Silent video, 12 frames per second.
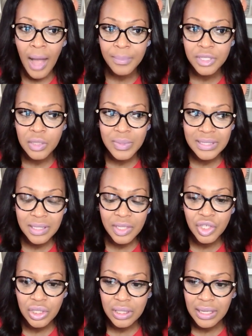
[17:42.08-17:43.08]
So
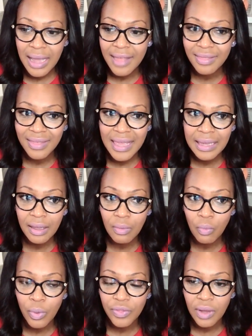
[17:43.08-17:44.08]
essentially, I think
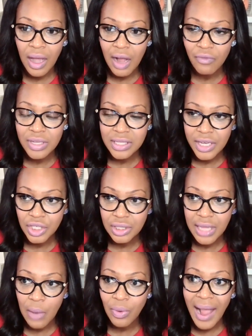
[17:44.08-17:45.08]
with the
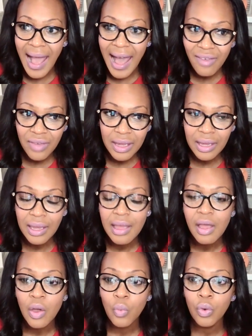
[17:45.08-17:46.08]
conversation that we're having,
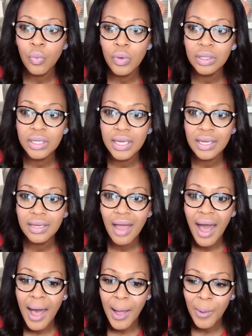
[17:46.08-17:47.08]
we're really
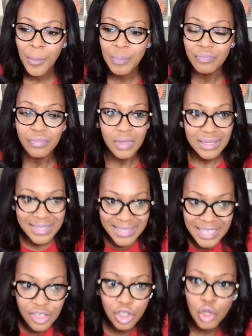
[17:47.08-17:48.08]

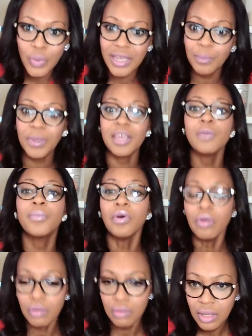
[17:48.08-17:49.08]
centering
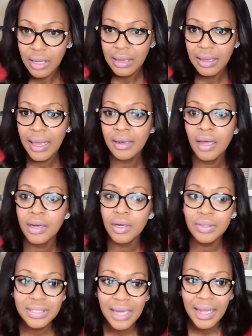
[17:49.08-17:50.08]
people and
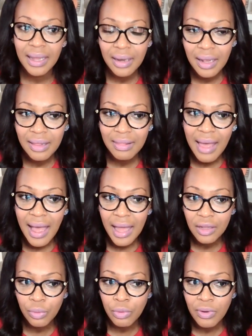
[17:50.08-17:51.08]
understanding
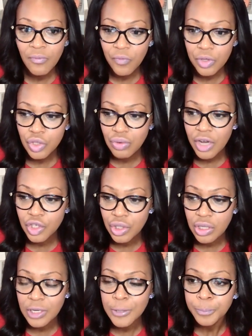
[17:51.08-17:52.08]
that through
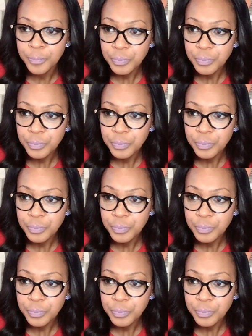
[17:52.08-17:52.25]
infrastructure,